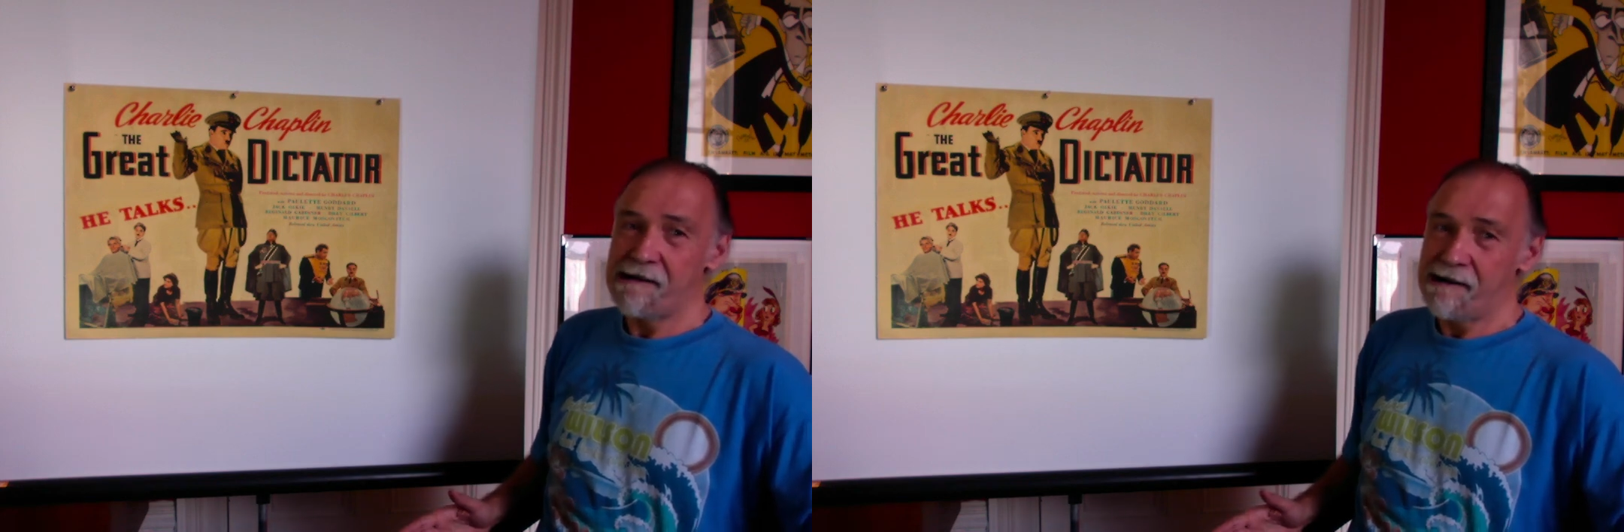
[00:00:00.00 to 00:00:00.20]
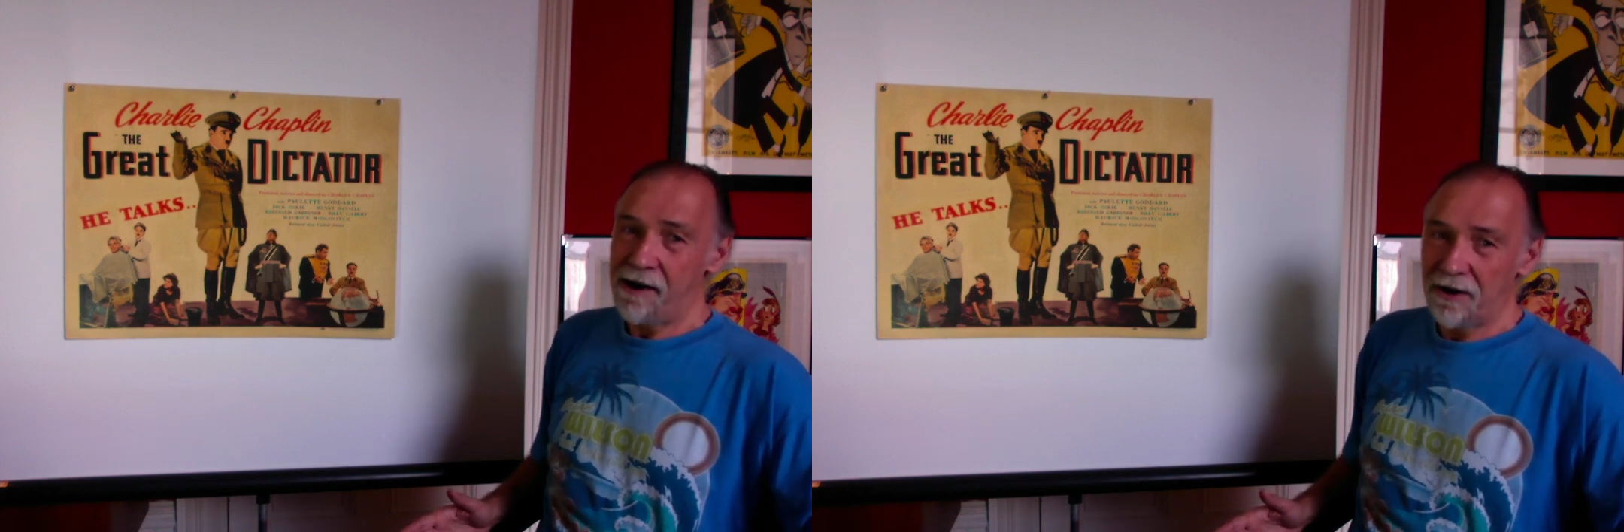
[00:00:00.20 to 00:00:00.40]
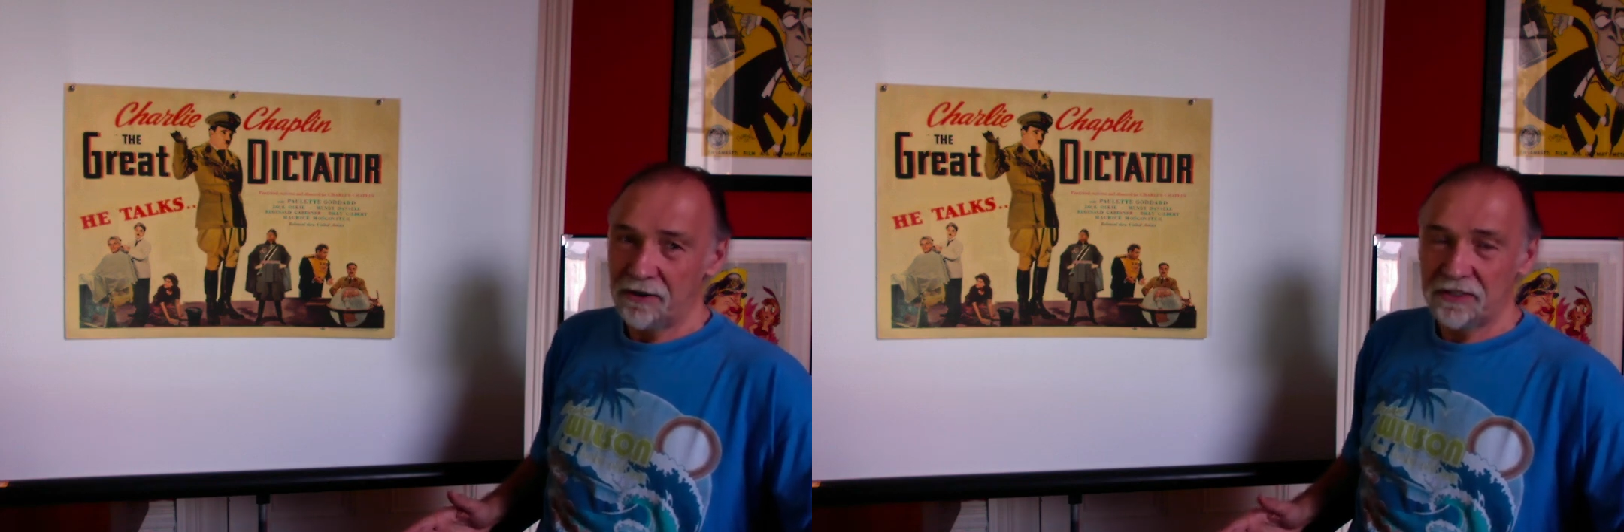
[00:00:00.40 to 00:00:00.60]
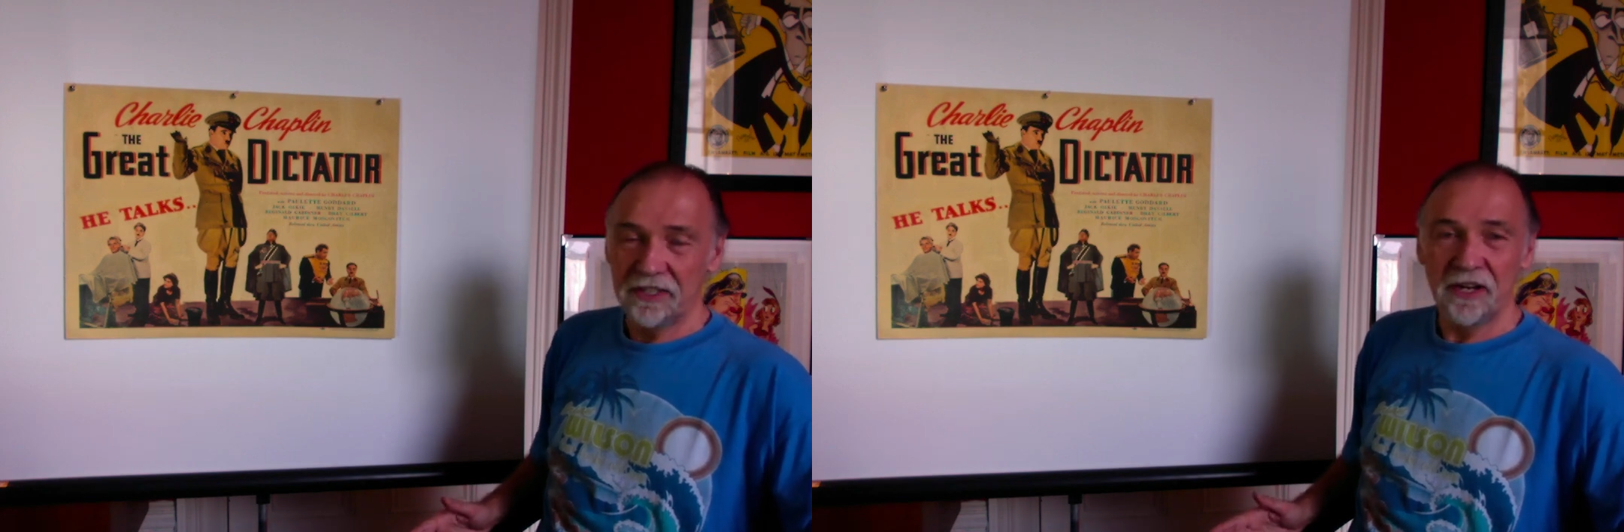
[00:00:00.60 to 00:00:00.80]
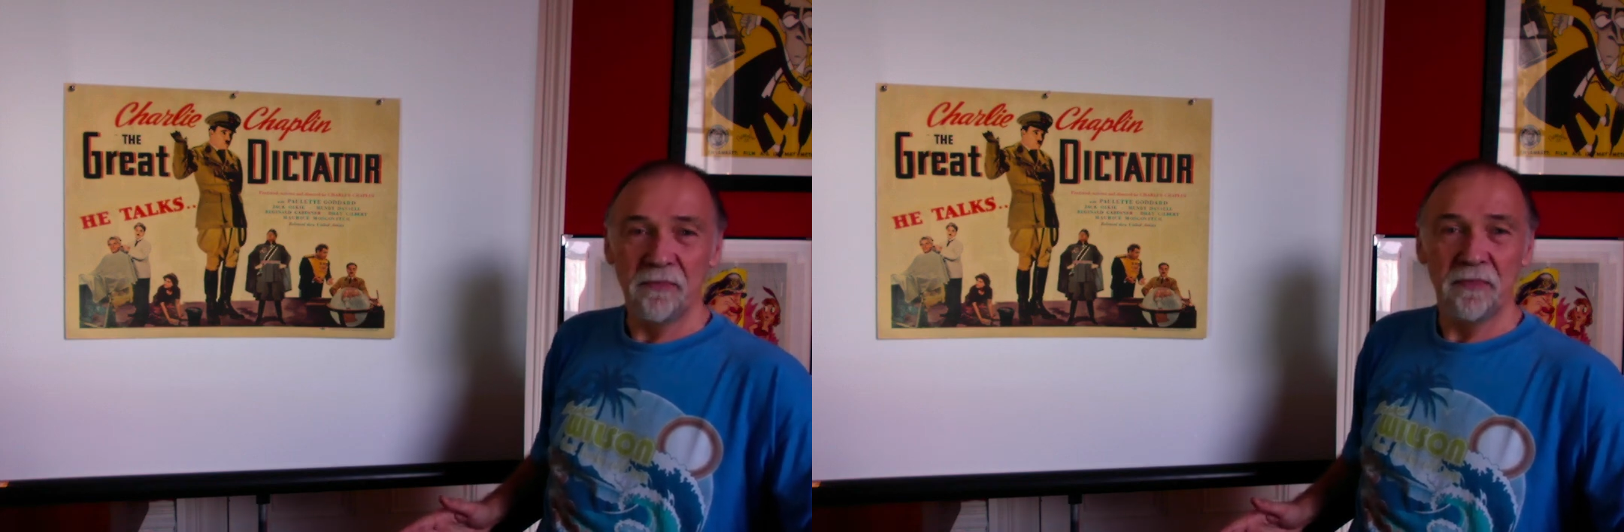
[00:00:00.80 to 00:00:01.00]
Hard to
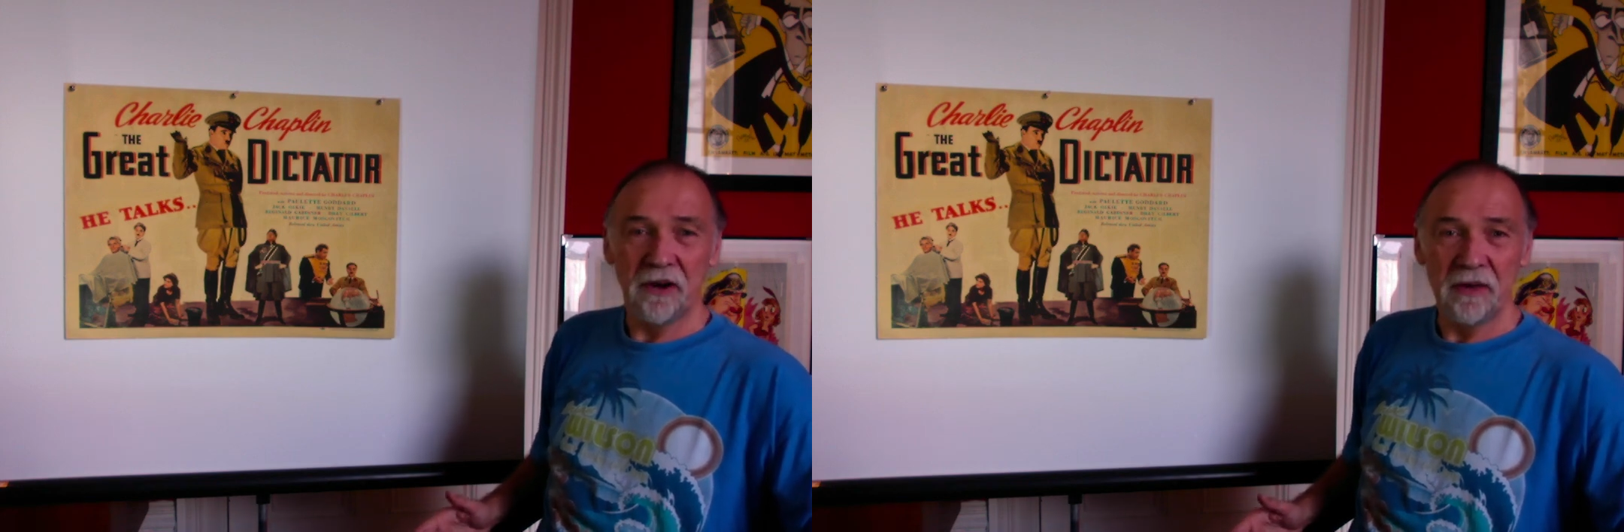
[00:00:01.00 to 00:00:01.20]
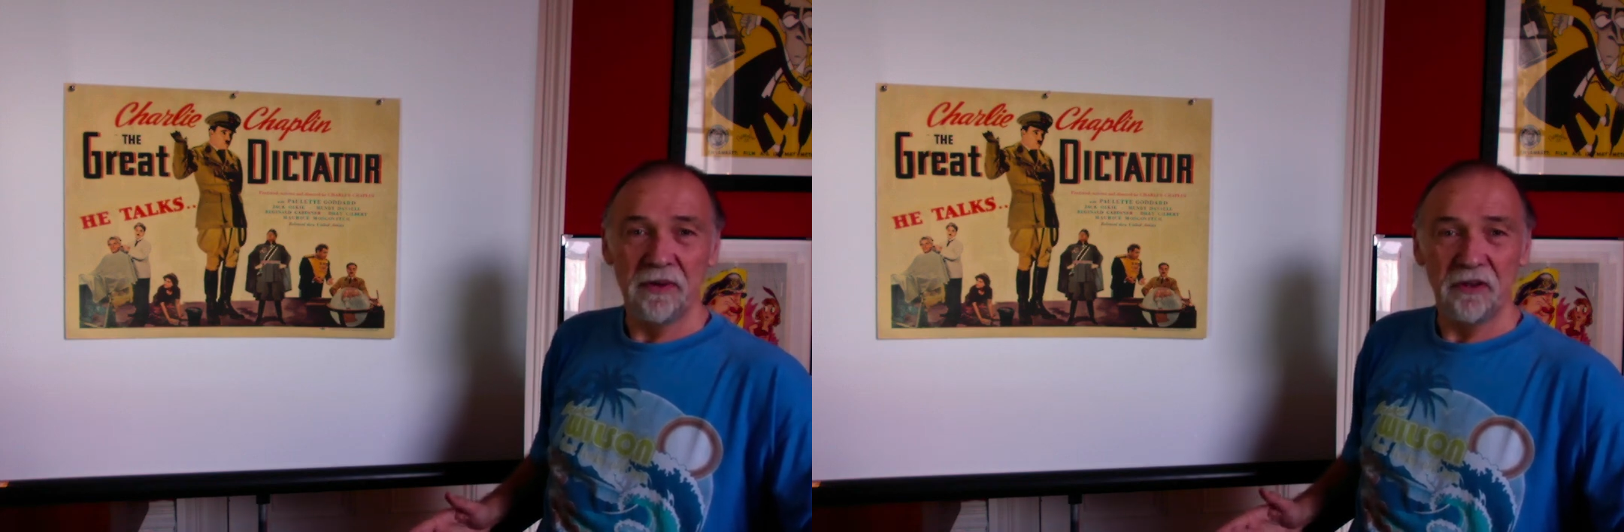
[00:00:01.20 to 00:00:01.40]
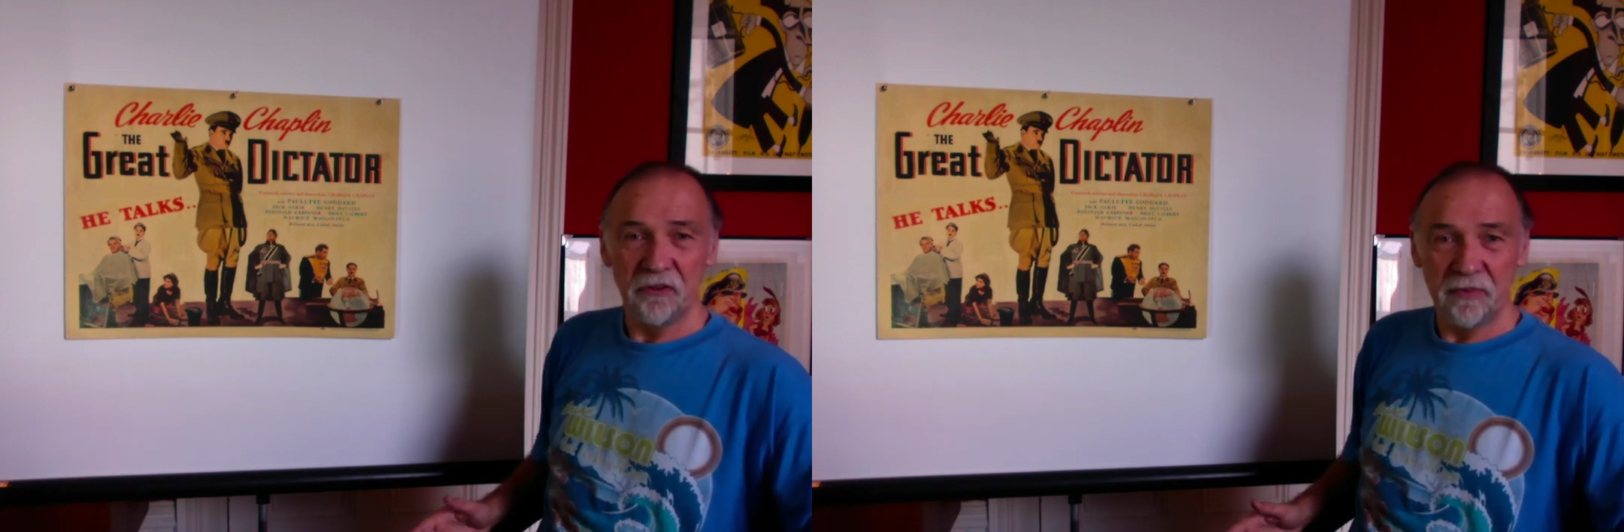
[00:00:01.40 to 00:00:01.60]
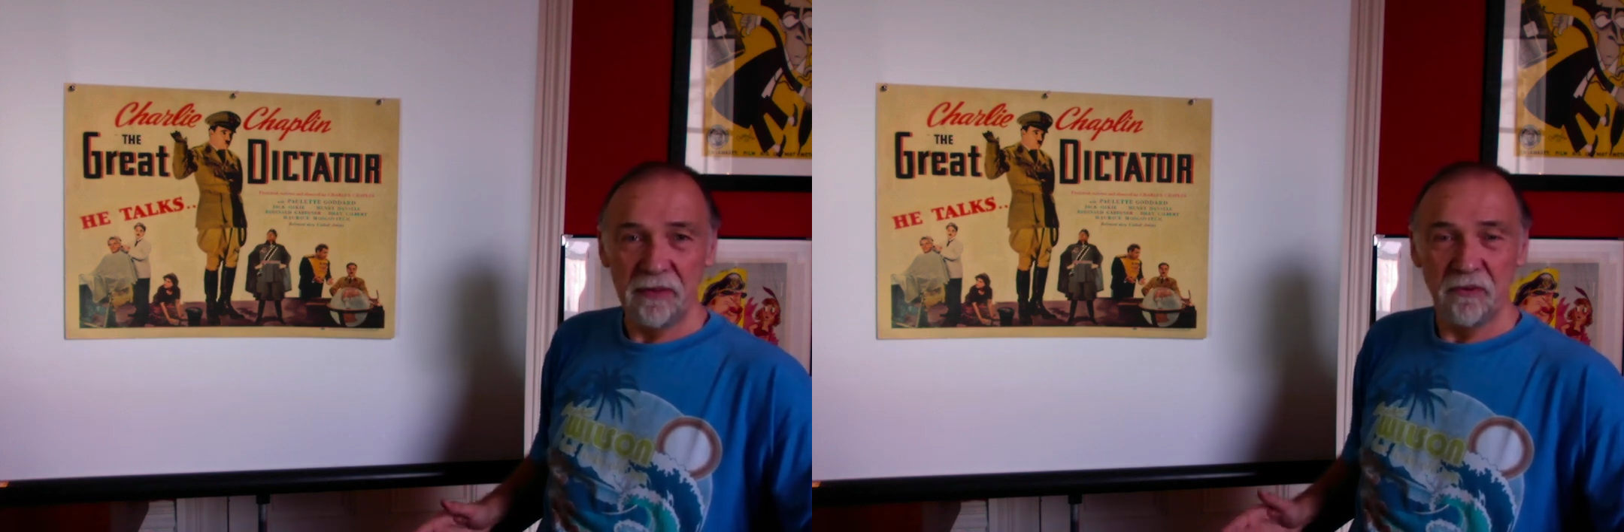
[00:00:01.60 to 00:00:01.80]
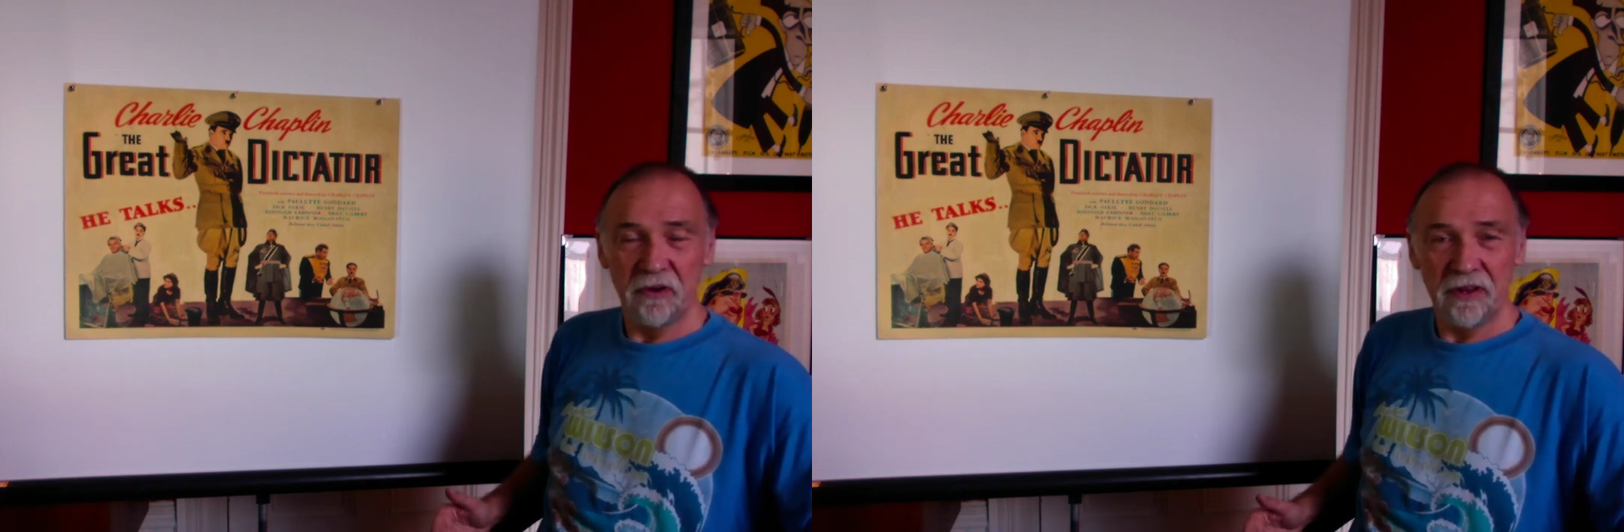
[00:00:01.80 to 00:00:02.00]
come by because people